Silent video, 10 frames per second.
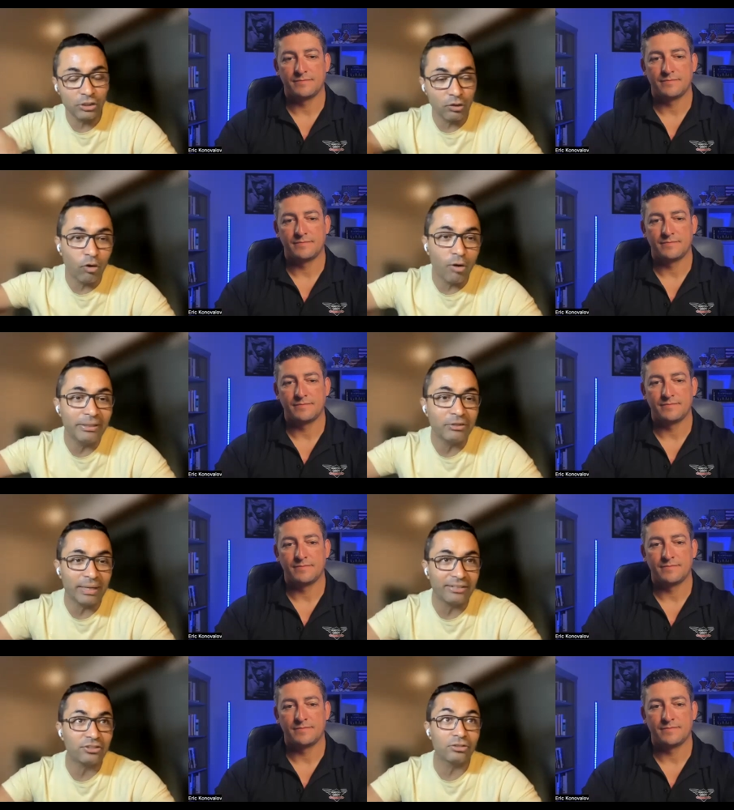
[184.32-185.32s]
Speaker 1: warm
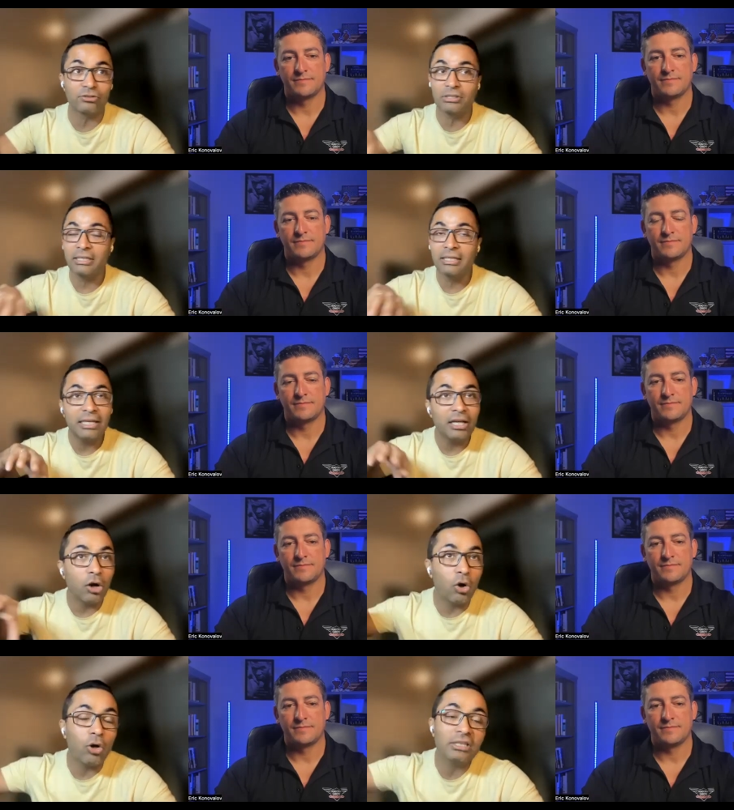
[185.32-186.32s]
interactions,
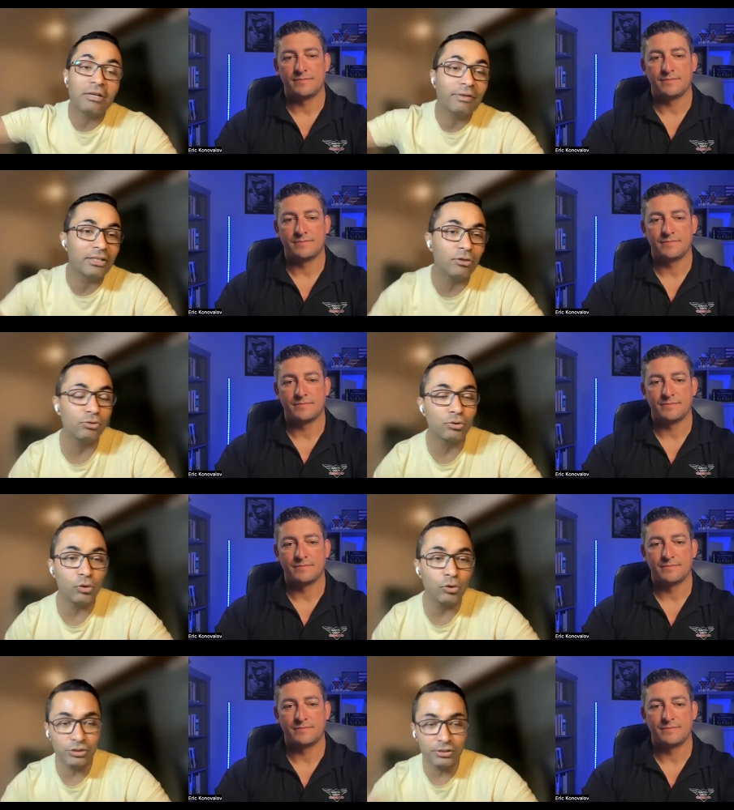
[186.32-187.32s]
all the way down to
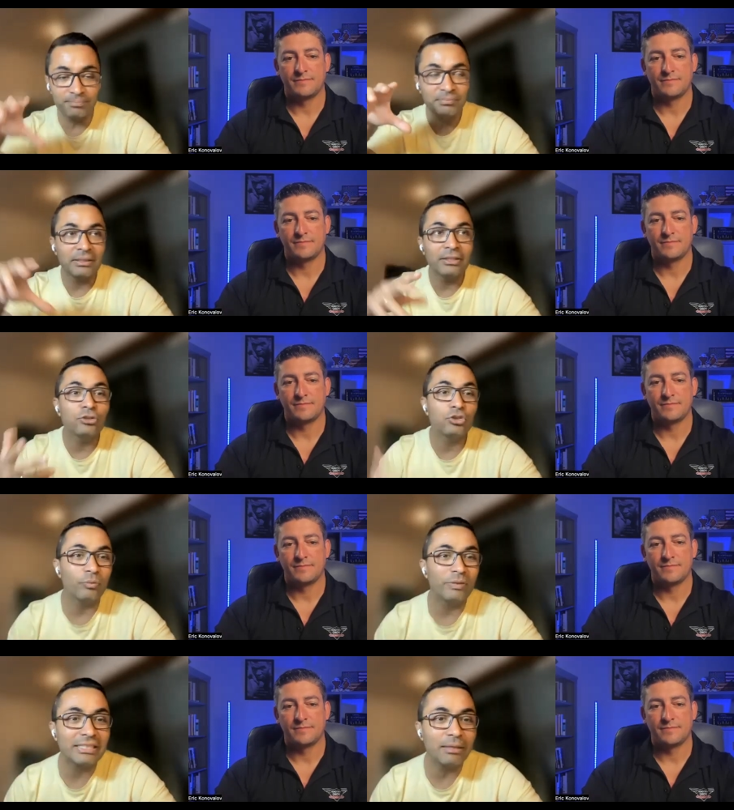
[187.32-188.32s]
closure? So we
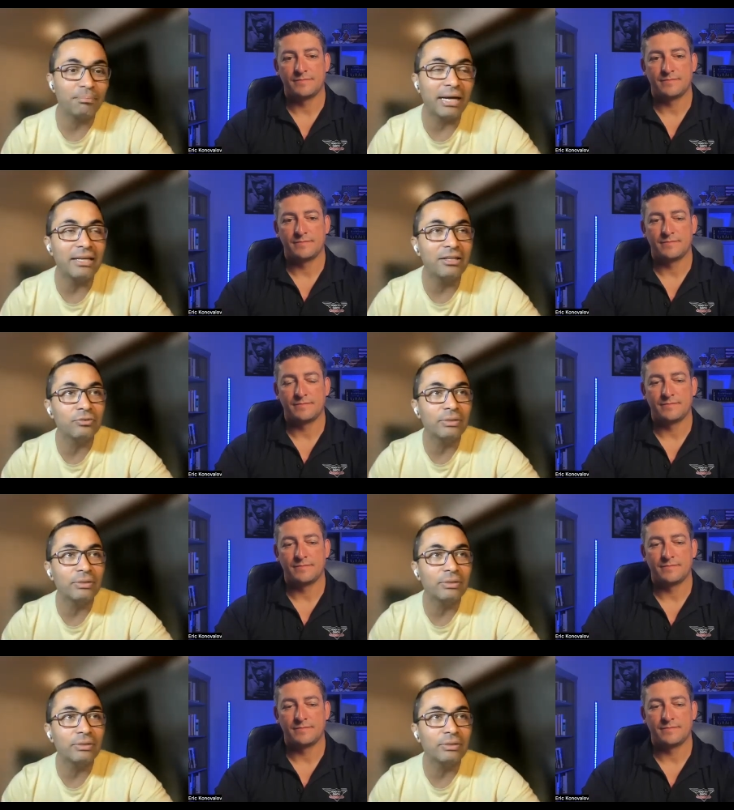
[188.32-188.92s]
say buyer